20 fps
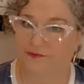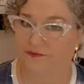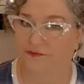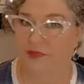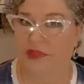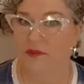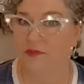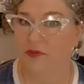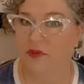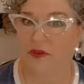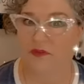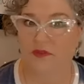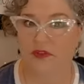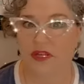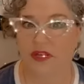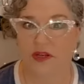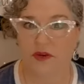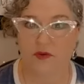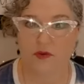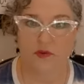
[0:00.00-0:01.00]
people over
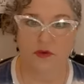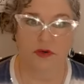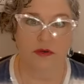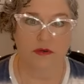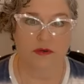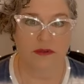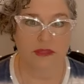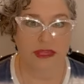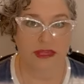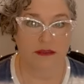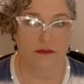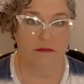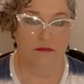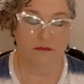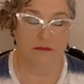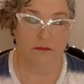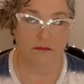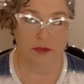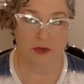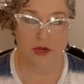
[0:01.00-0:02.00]
here were
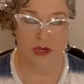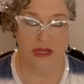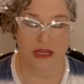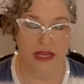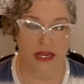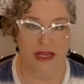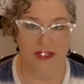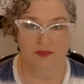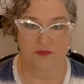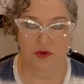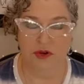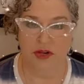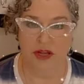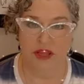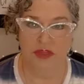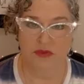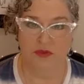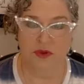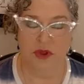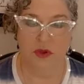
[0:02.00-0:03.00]
burning eyes, burning
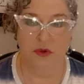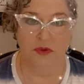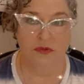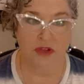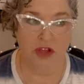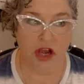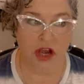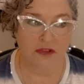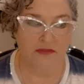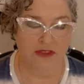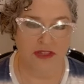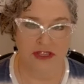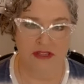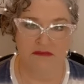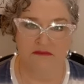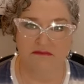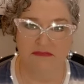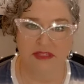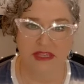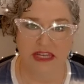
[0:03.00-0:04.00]
throat, coughing,
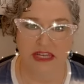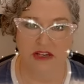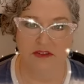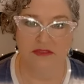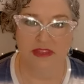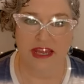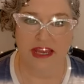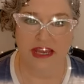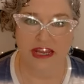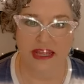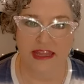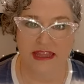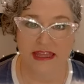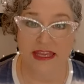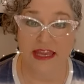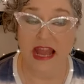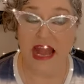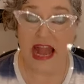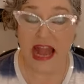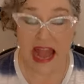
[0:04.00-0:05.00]
that kind of
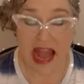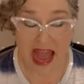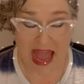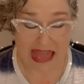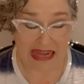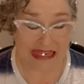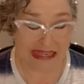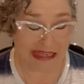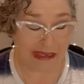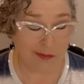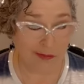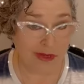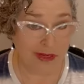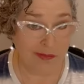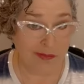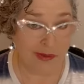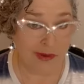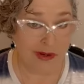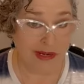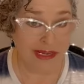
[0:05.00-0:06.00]
thing. I had a little bit of
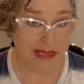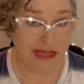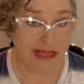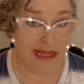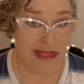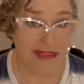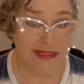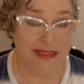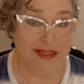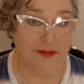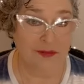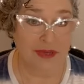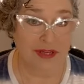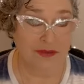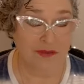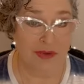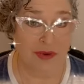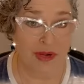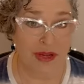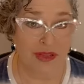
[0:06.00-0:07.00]
burning eyes, a little bit
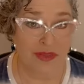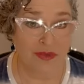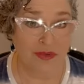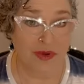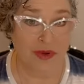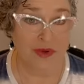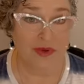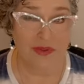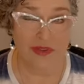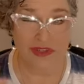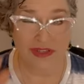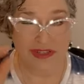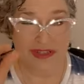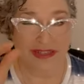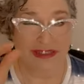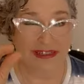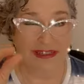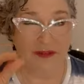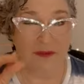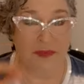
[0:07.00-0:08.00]
of burning throat, just a
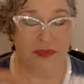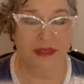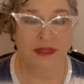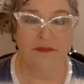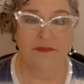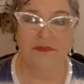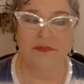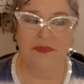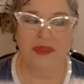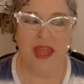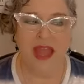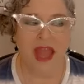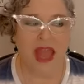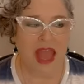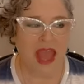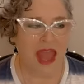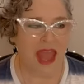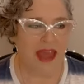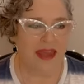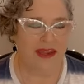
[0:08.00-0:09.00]
little bit.
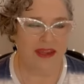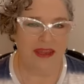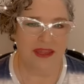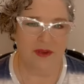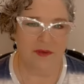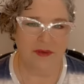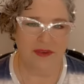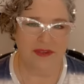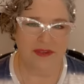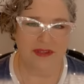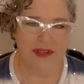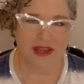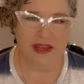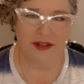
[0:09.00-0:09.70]
And it was,